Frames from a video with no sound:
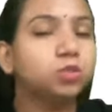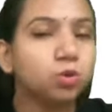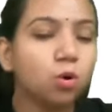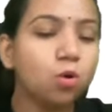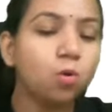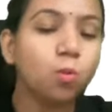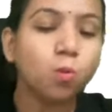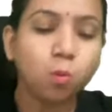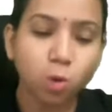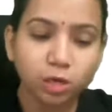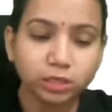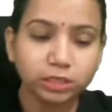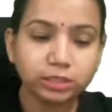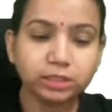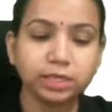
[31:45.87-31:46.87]
So
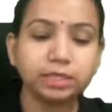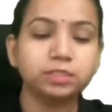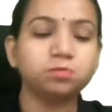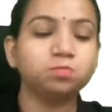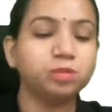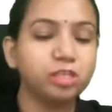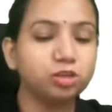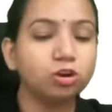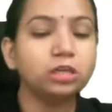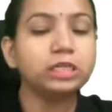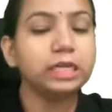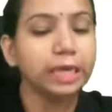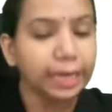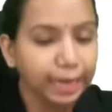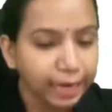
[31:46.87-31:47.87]
what is this? P
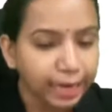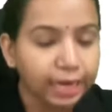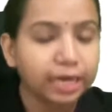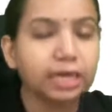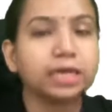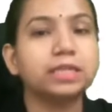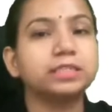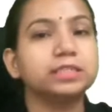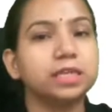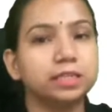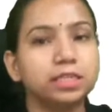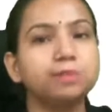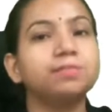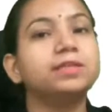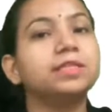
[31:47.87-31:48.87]
naught A is
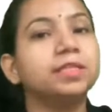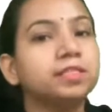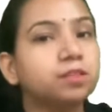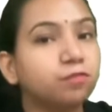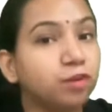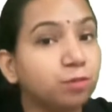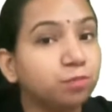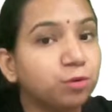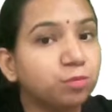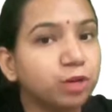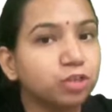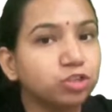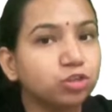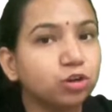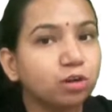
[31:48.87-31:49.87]
nothing but it is the vapor
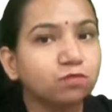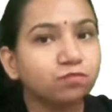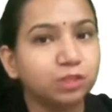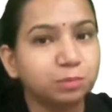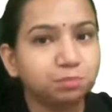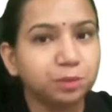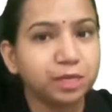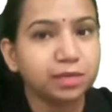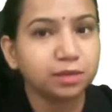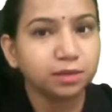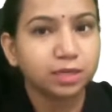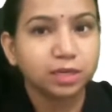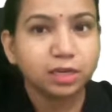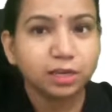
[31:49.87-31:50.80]
pressure of VP.